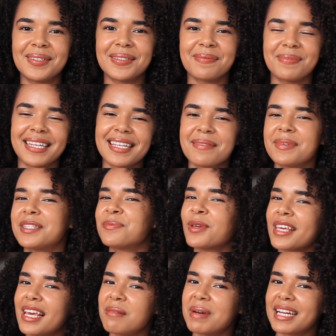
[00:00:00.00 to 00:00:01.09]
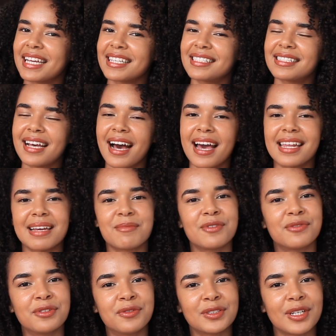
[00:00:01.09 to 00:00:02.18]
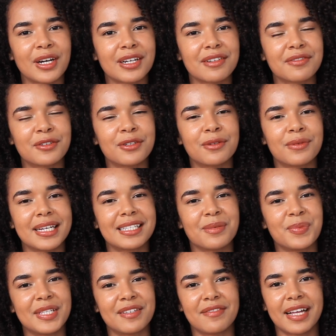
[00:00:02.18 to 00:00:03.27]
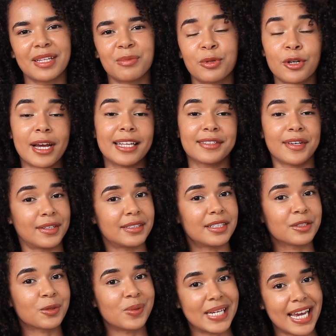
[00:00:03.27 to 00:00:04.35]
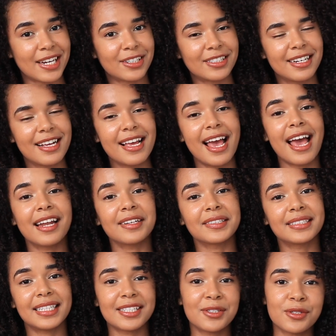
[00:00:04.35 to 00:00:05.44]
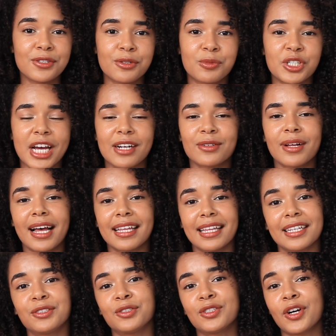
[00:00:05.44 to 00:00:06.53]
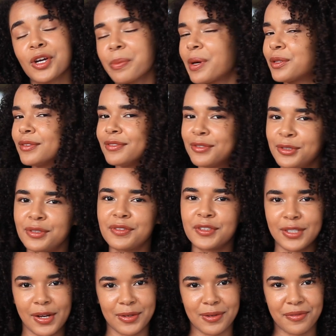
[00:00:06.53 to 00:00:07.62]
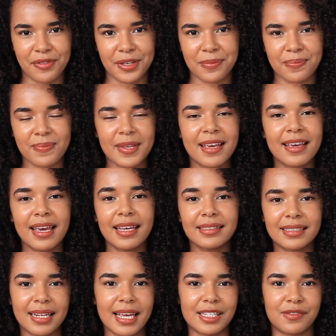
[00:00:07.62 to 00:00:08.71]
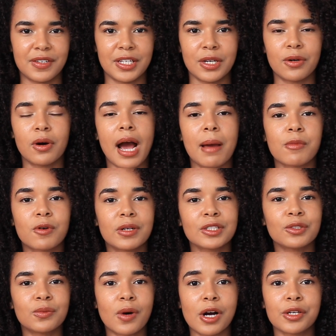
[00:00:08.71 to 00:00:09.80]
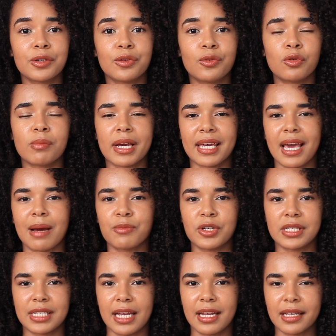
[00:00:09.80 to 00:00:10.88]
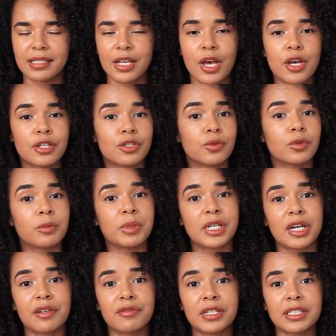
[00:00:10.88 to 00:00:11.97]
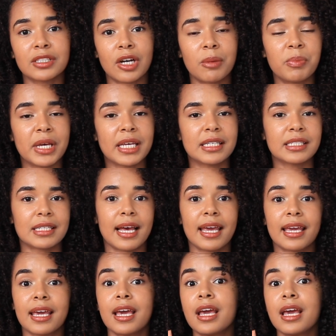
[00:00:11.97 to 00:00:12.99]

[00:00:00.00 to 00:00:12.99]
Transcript: my name is Muriel Banakissa and I'm a food photographer, recipe developer, and content creator. And on this YouTube channel, I like to talk about food photography. In today's video, I'm going to walk you through my camera settings. So we'll be covering topics like